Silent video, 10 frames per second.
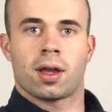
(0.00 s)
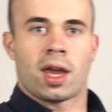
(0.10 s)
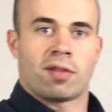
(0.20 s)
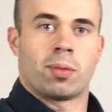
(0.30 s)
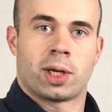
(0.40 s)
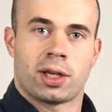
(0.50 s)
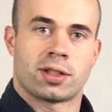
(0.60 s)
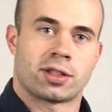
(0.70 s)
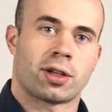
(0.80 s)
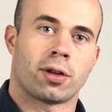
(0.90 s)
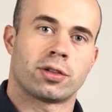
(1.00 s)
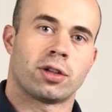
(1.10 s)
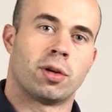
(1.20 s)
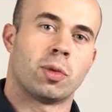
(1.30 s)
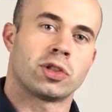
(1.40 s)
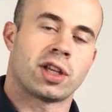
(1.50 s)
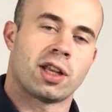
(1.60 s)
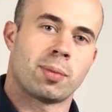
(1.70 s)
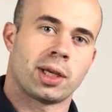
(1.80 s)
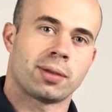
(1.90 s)
Hey everybody, it's the Scholar General Mo
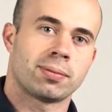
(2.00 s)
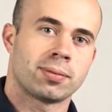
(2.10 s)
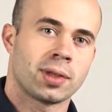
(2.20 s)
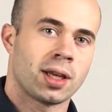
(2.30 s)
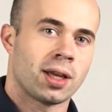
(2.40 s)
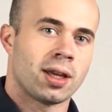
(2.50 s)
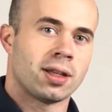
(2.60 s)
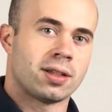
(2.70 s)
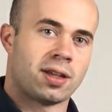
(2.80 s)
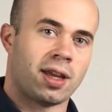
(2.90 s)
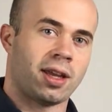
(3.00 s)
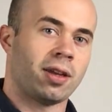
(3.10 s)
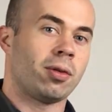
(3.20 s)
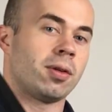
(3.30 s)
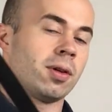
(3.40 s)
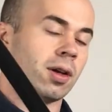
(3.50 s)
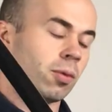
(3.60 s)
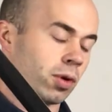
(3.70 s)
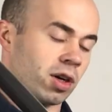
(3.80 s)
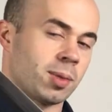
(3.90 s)
Jian. Today
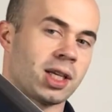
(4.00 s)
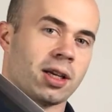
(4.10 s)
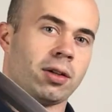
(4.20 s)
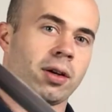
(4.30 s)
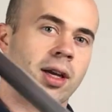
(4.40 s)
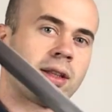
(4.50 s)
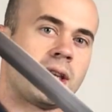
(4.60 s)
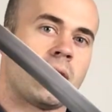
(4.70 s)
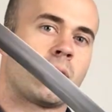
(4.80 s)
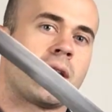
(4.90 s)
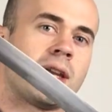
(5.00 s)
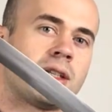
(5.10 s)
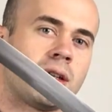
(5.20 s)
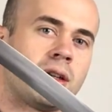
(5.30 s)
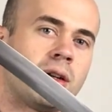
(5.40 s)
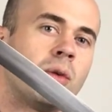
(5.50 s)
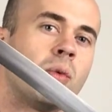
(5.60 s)
we're going to be taking a look at the LK Chen